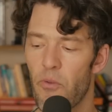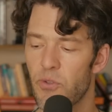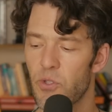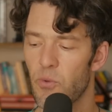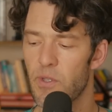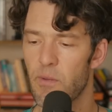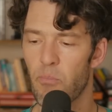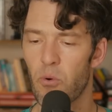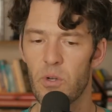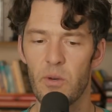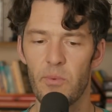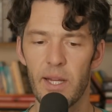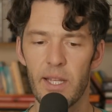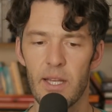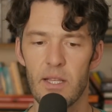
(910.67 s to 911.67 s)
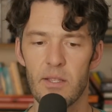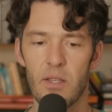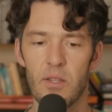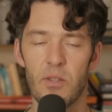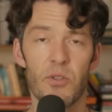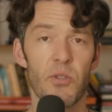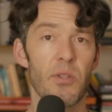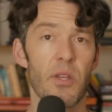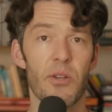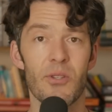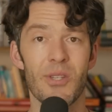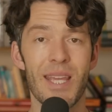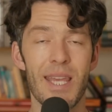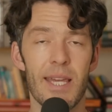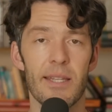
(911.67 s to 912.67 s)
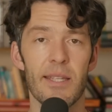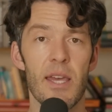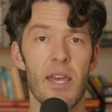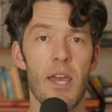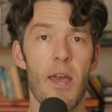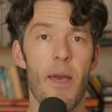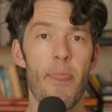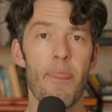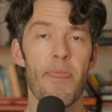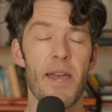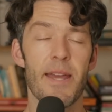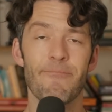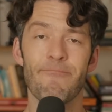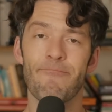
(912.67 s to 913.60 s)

So it's important to recognize this and just understand that